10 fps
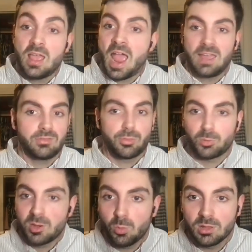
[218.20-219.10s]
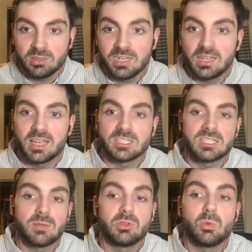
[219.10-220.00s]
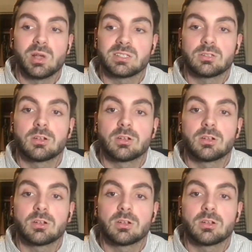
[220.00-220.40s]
had the 3 1 lead against them in the Western